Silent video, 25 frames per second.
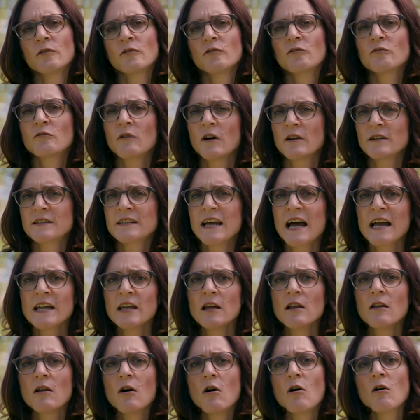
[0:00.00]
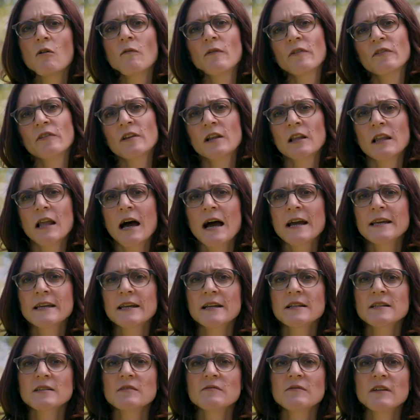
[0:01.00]
Through our dialogue with
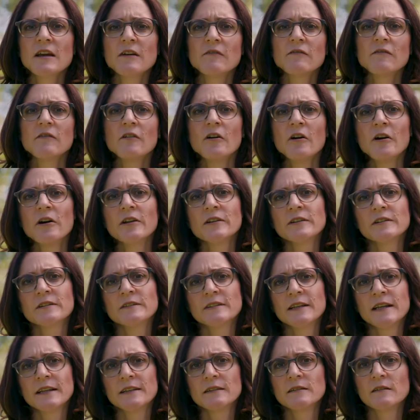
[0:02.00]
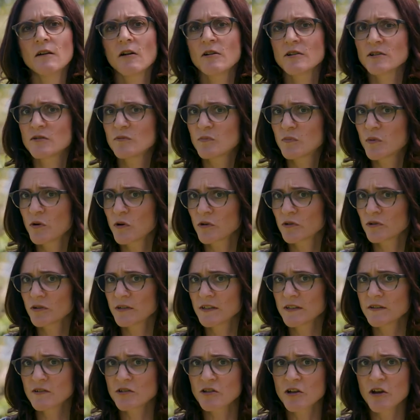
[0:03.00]
clients, we have learned that our support on
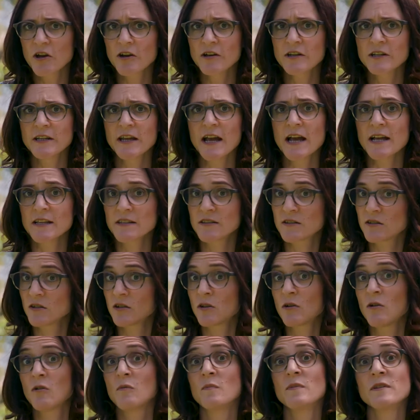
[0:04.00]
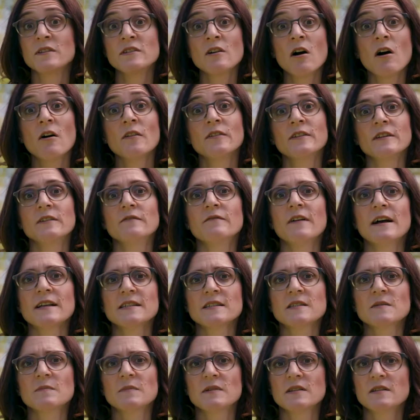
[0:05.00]
this journey has to go beyond
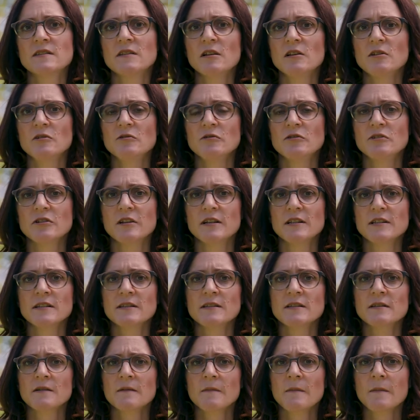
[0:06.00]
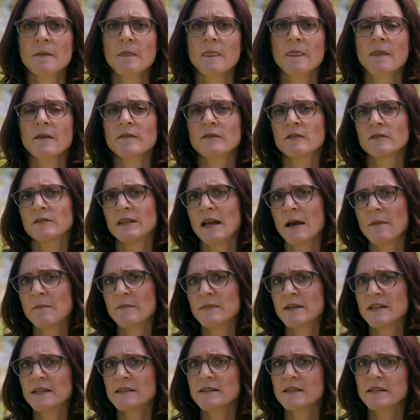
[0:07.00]
investment solutions. So that
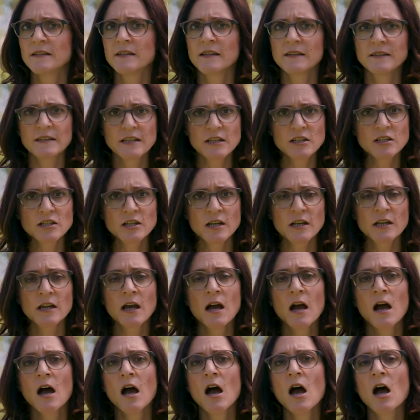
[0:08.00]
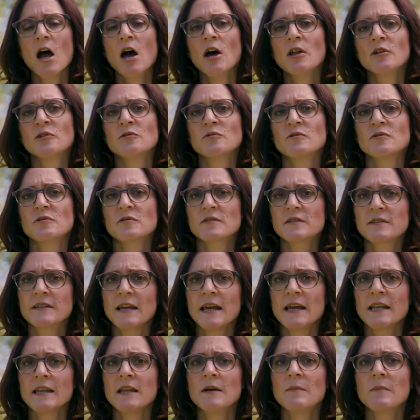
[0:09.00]
means, in addition to
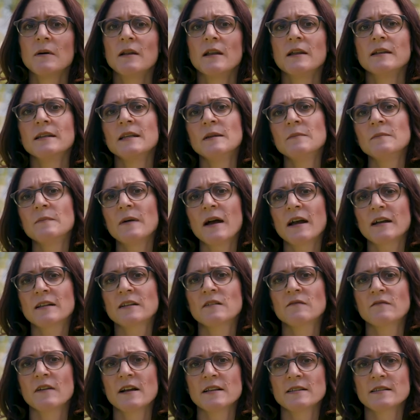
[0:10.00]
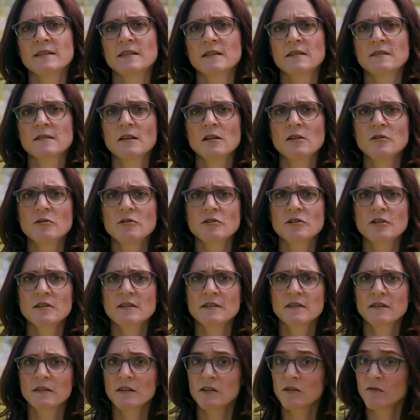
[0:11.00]
sustainable and impact investing
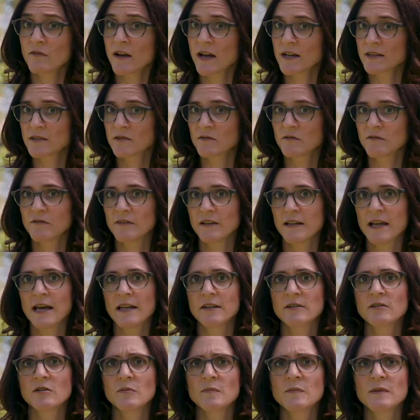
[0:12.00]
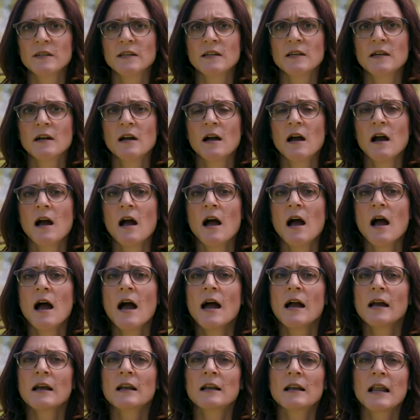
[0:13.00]
solutions and advice on philanthropy,
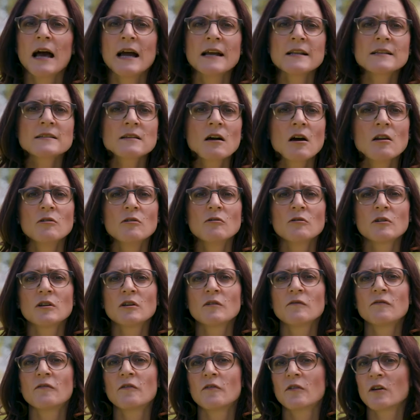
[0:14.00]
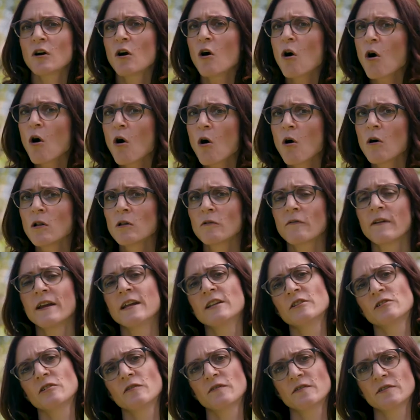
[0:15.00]
clients looking for a whole
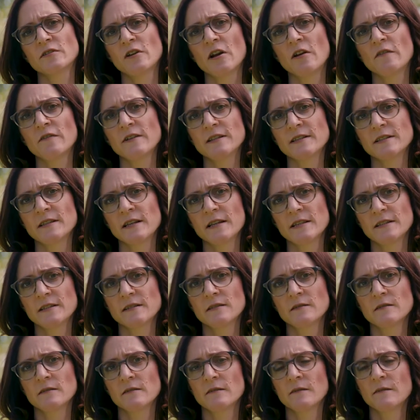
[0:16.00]
range of services.